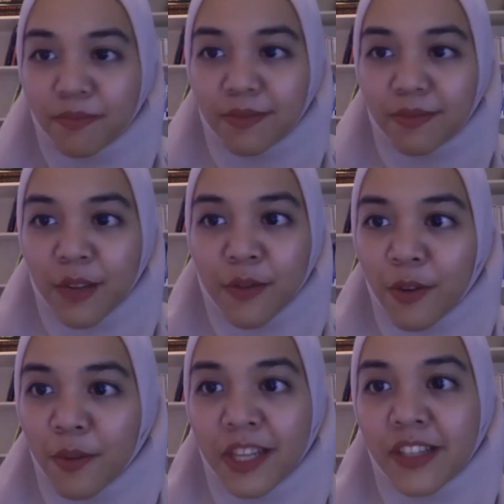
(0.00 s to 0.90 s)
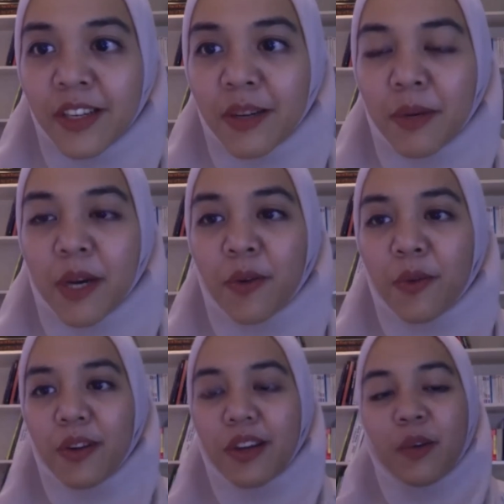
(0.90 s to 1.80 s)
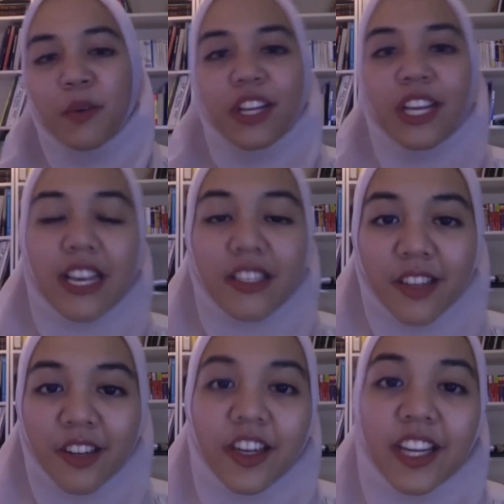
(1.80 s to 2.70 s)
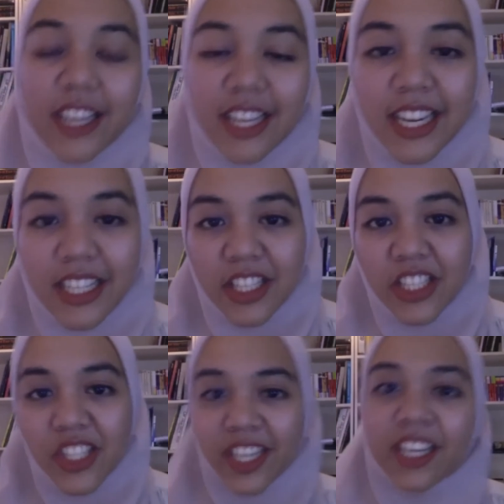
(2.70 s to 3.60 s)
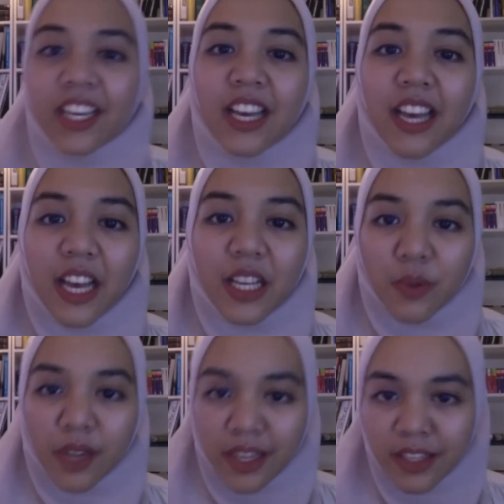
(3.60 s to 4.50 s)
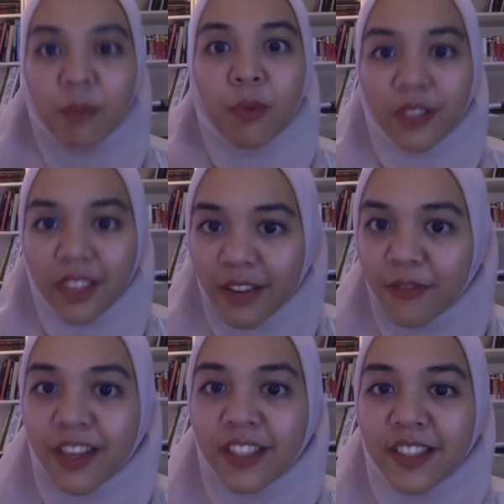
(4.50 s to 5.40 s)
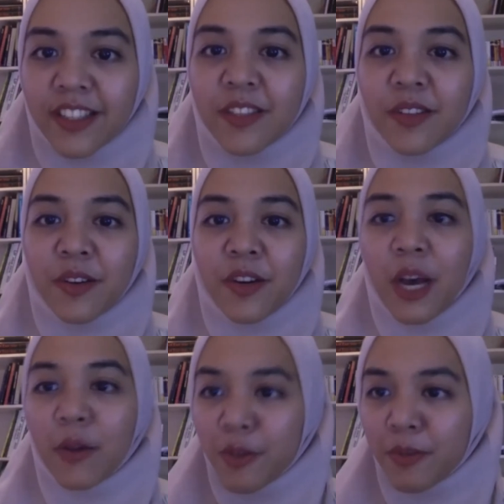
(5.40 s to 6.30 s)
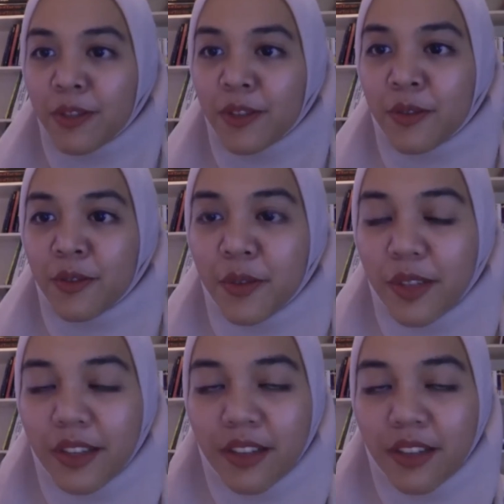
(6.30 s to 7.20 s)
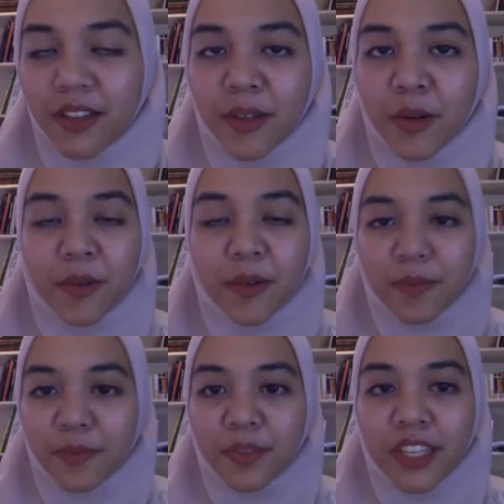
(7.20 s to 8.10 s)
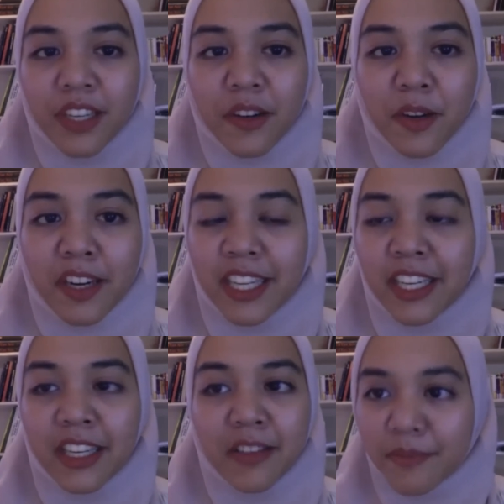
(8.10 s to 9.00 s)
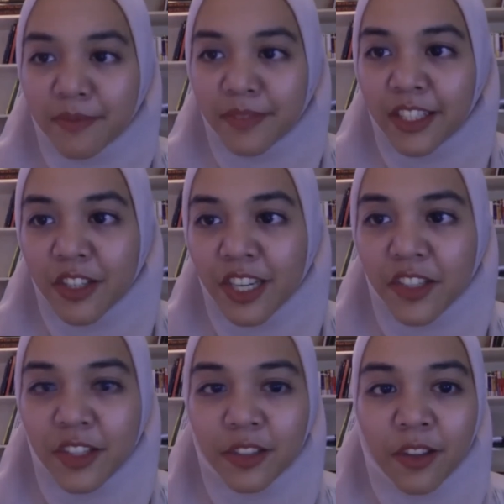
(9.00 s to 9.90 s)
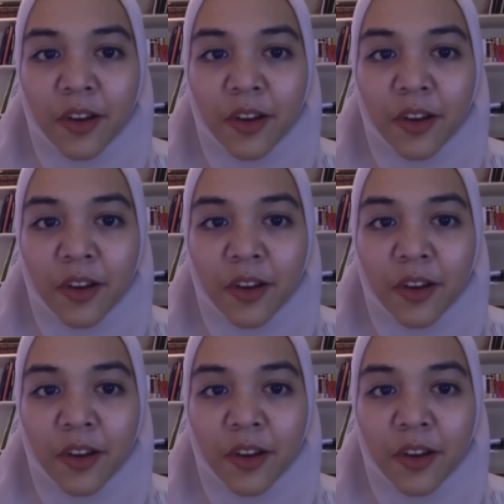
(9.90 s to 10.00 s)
information about uh, working as a clerk in ICJ, yeah. as well as an important advices on yeah. how to pursue uh, a career in international law. Mm